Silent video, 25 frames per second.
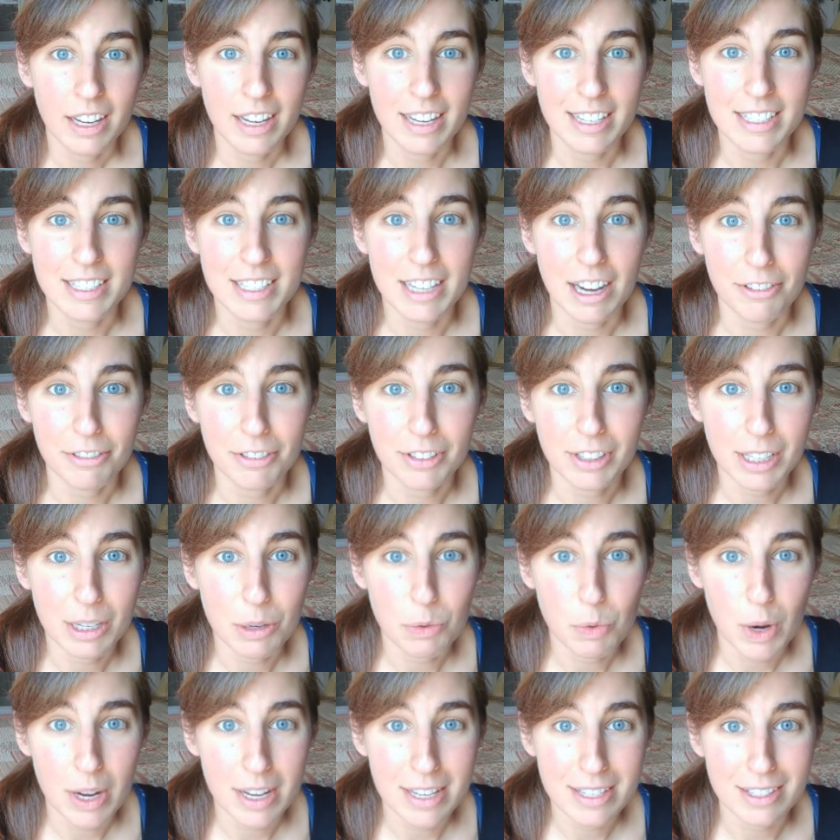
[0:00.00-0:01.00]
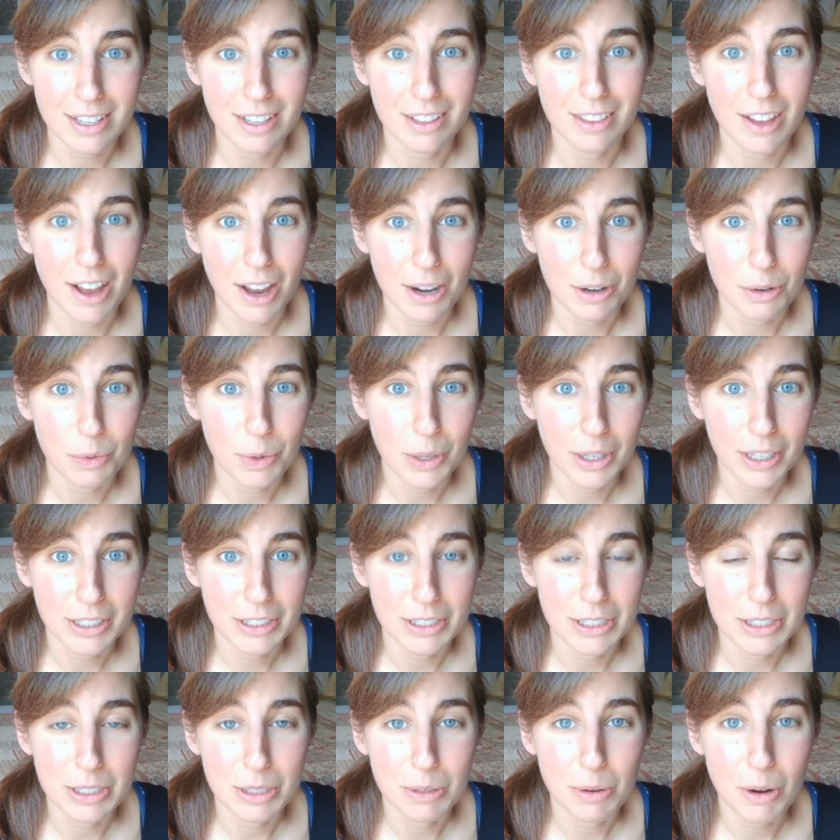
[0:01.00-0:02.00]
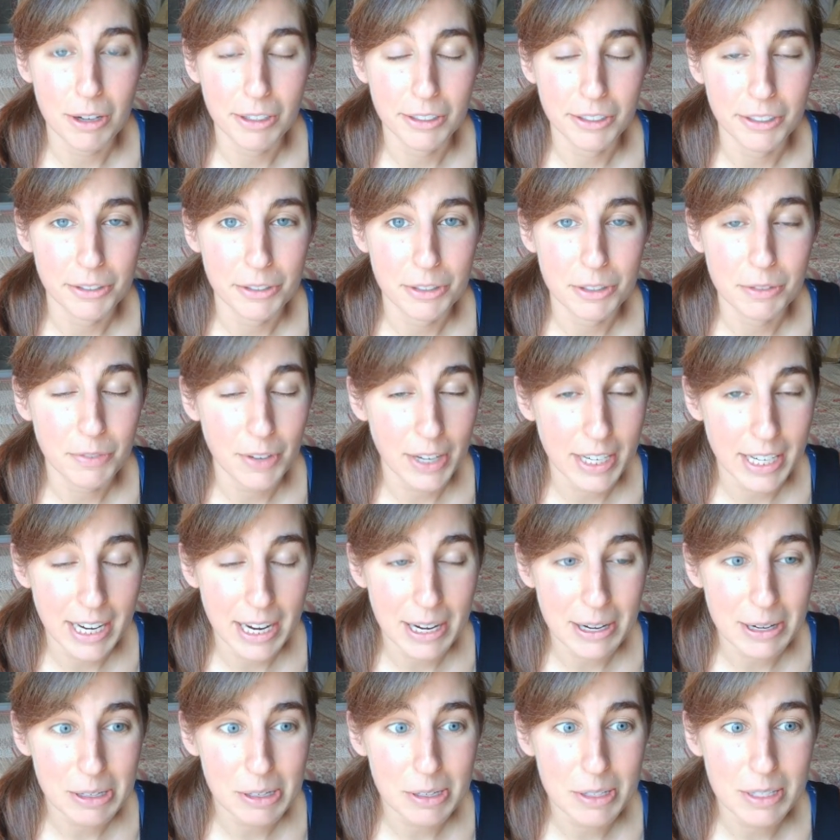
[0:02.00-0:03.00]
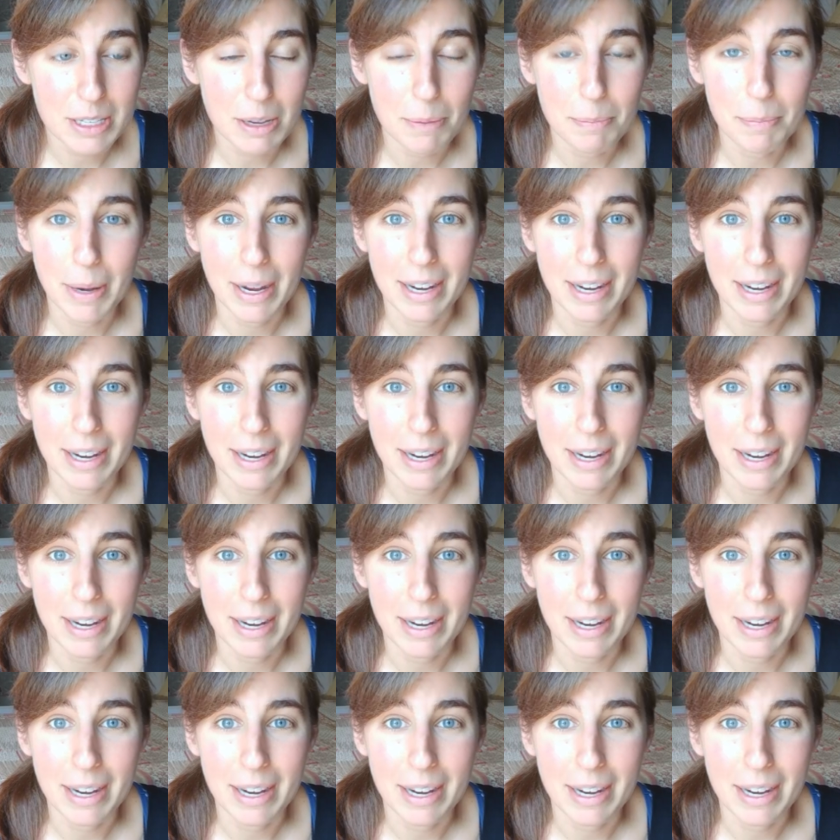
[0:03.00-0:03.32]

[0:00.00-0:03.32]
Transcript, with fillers: It definitely was a lot of work to do all of those videos,